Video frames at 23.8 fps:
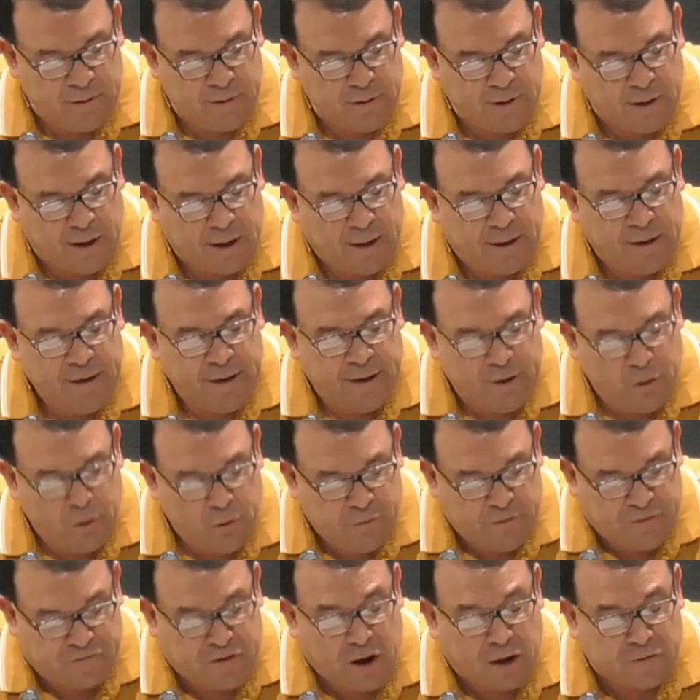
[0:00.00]
uh, who
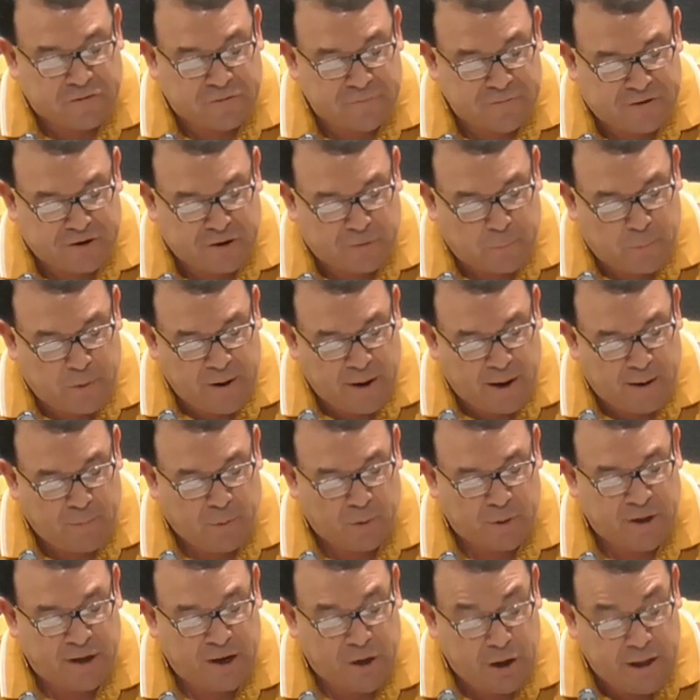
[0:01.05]
exalts himself will be
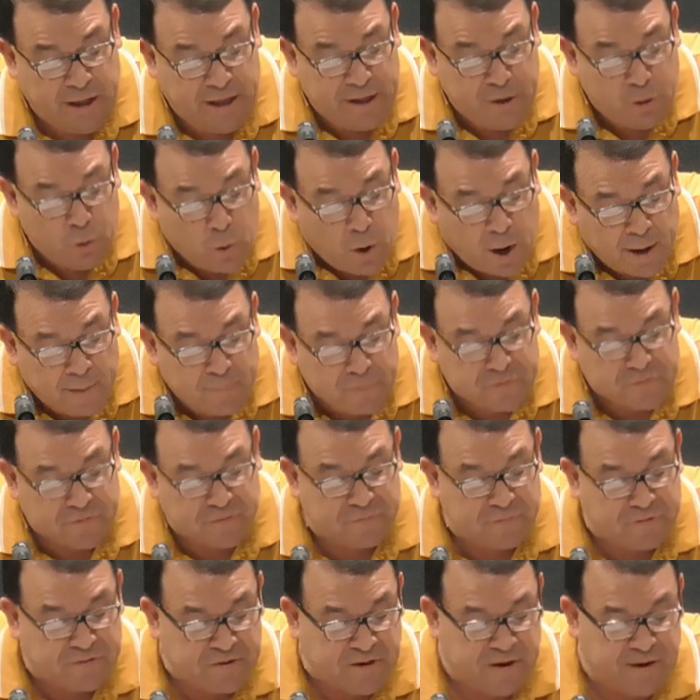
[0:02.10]
humbled, and he who humbles
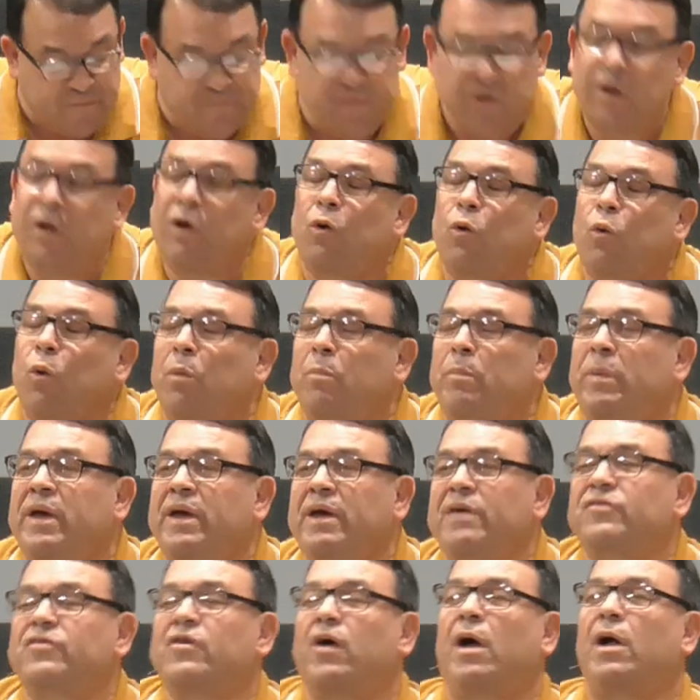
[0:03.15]
himself will be
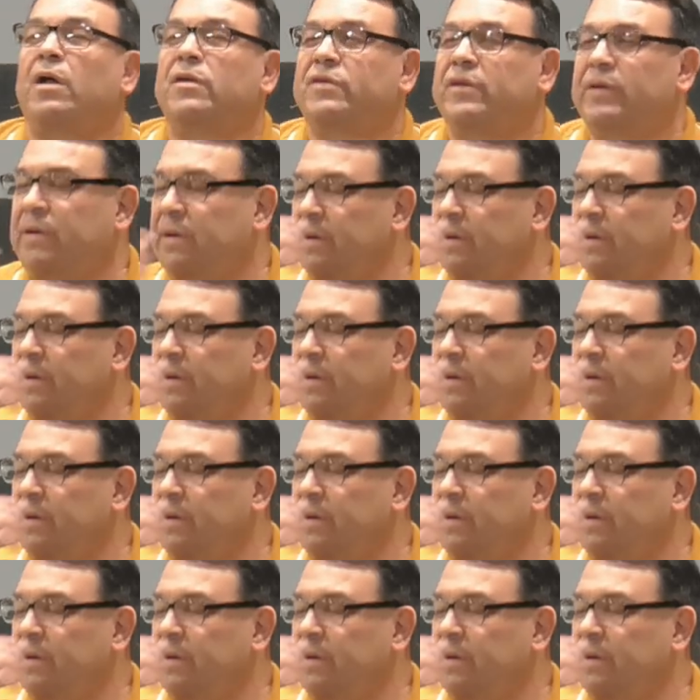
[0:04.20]
exalted.